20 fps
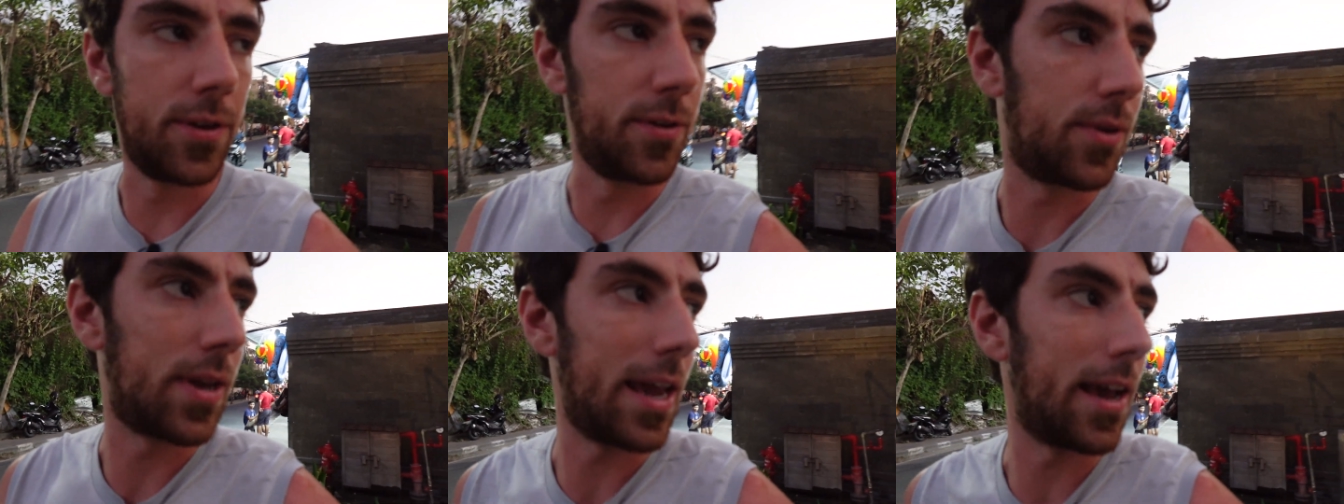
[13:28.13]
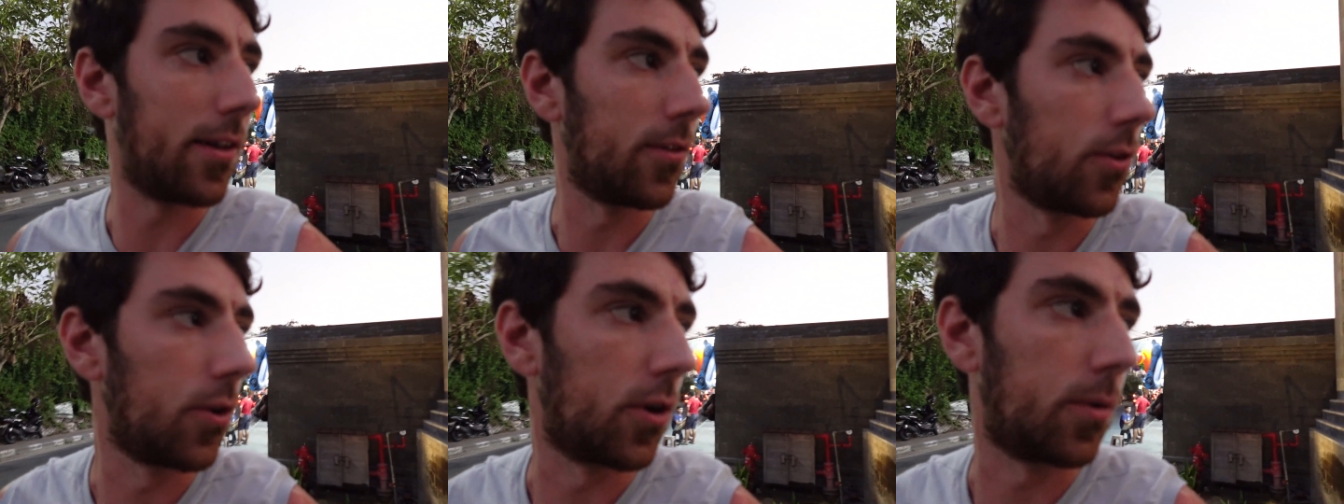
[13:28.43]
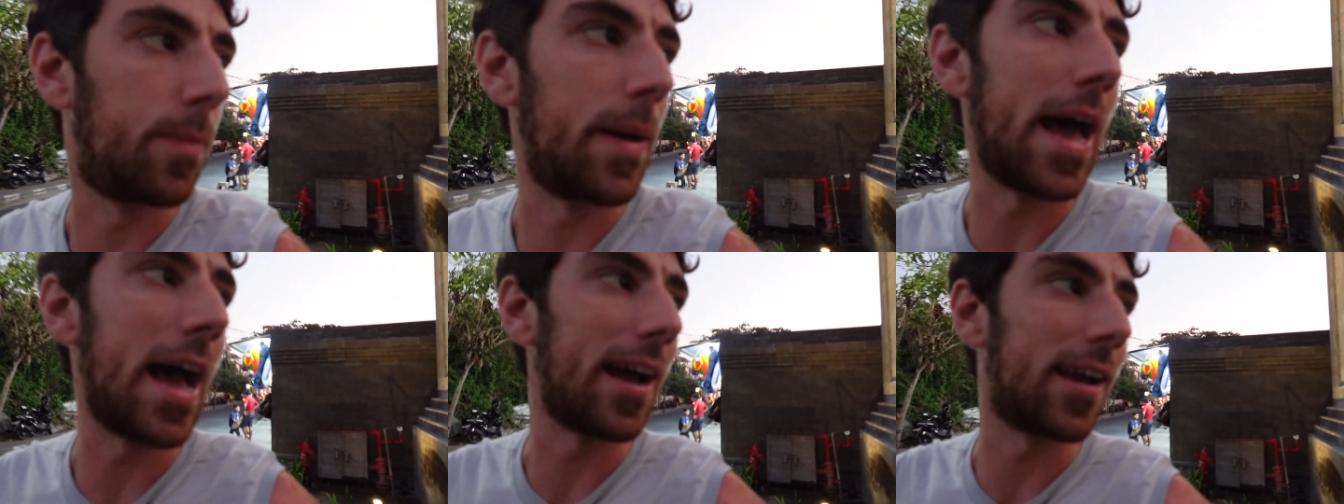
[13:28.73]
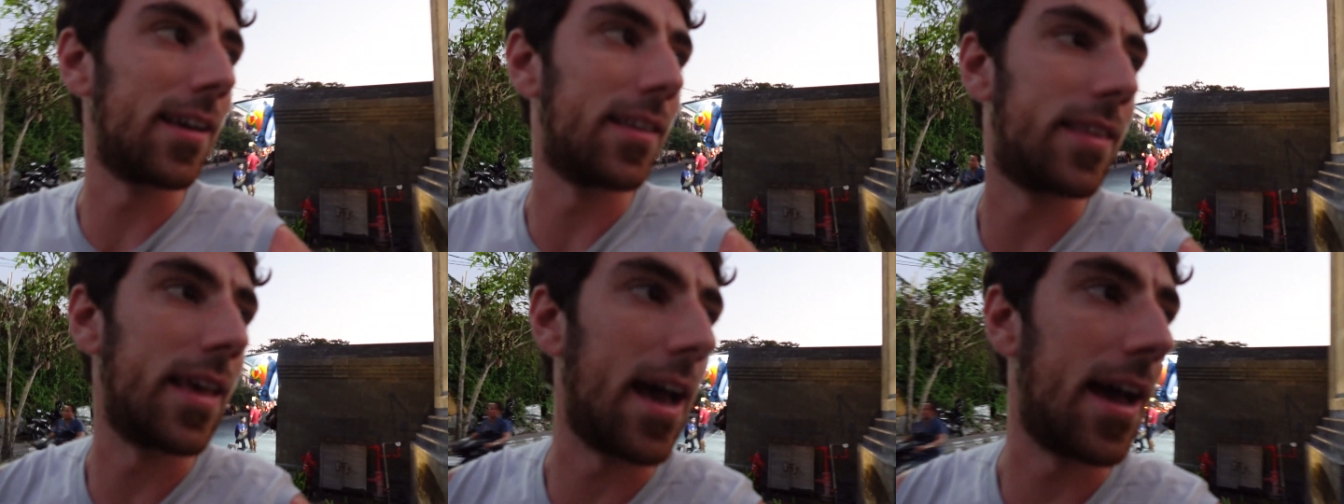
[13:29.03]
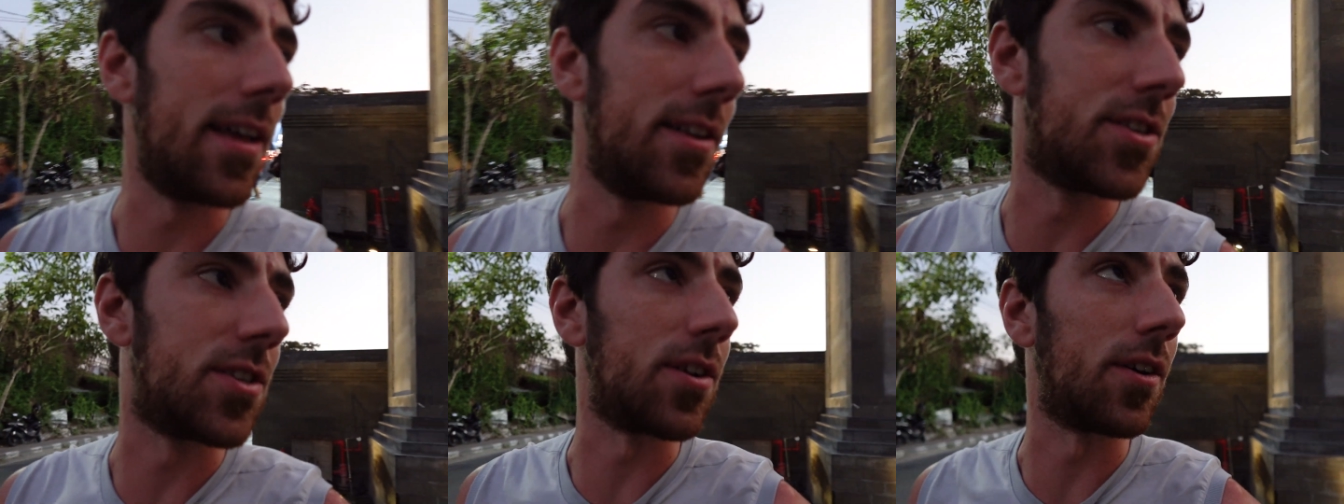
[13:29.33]
You can't look back at
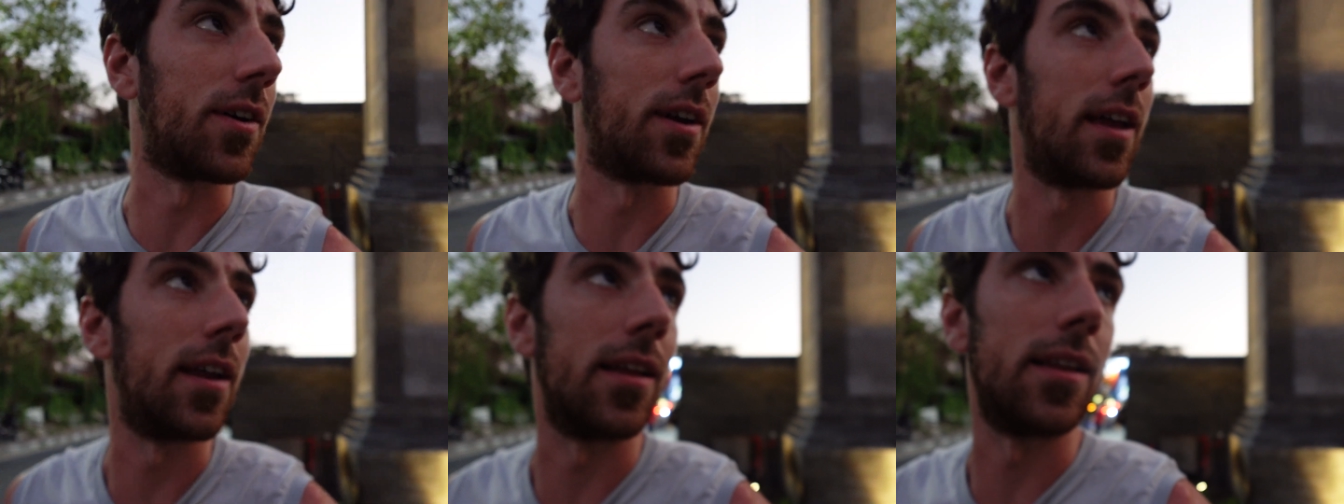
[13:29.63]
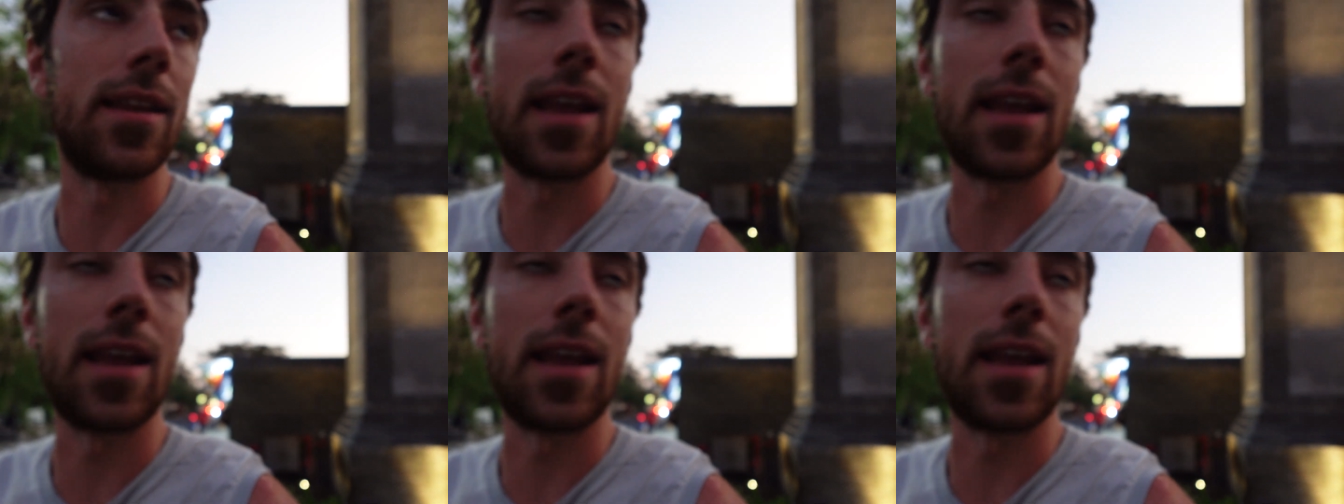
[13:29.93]
that and start getting